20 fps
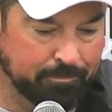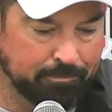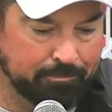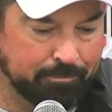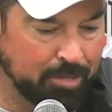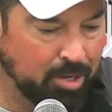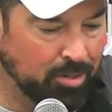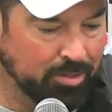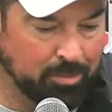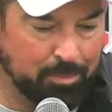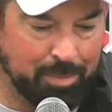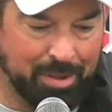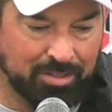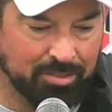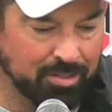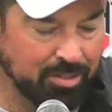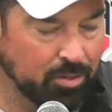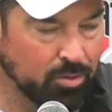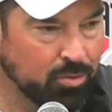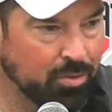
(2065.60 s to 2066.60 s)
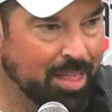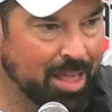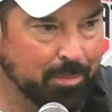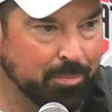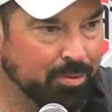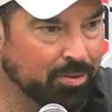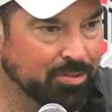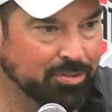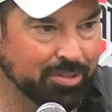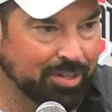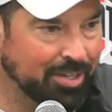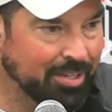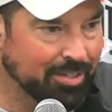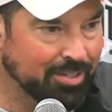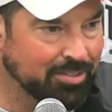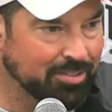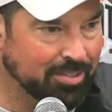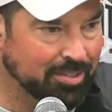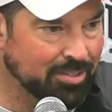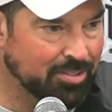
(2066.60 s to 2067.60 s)
it all depends on who that person
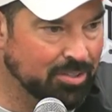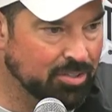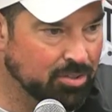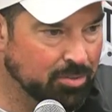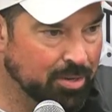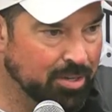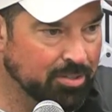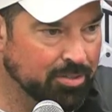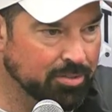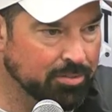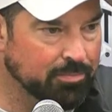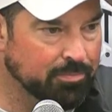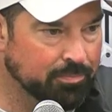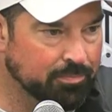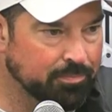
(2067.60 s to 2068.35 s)
is and the situation.